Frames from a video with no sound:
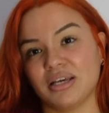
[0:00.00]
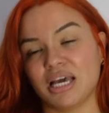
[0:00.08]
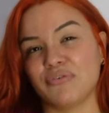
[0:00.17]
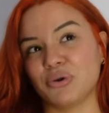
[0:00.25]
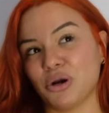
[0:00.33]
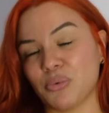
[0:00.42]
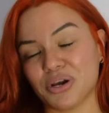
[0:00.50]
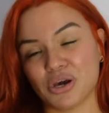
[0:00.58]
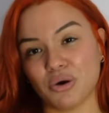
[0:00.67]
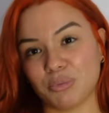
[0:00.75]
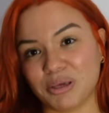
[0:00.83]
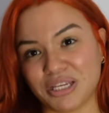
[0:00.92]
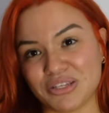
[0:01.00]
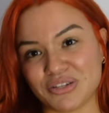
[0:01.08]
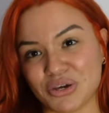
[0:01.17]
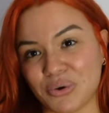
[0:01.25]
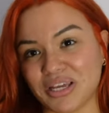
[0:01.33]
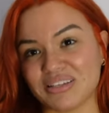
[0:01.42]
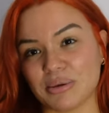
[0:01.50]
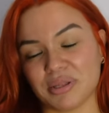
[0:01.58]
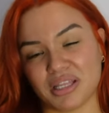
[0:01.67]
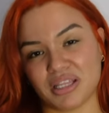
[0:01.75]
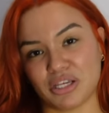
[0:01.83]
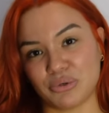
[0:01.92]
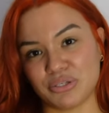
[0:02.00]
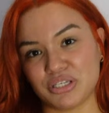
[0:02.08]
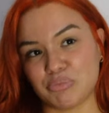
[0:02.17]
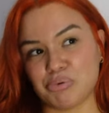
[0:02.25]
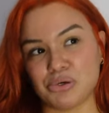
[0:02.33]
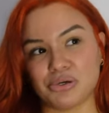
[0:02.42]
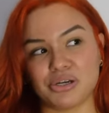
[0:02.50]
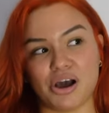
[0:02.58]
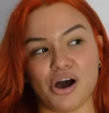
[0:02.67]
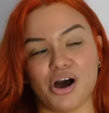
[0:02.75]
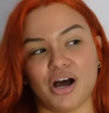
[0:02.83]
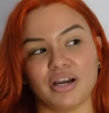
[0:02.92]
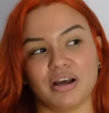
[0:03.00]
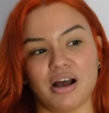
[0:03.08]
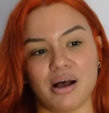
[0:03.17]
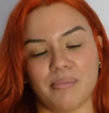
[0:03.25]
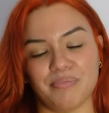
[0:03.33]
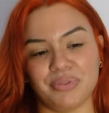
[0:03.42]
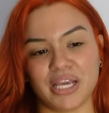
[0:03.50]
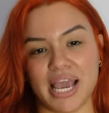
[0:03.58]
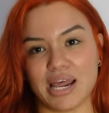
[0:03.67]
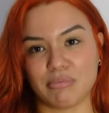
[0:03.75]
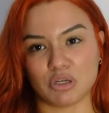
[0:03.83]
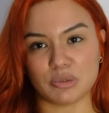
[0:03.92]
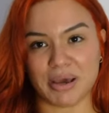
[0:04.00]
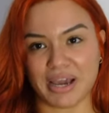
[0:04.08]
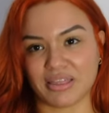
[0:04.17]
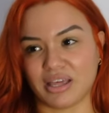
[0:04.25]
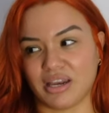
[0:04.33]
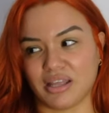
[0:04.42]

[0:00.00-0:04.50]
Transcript: If you don't know what yoke means, yoke is something that they used to put on um, the animals back then.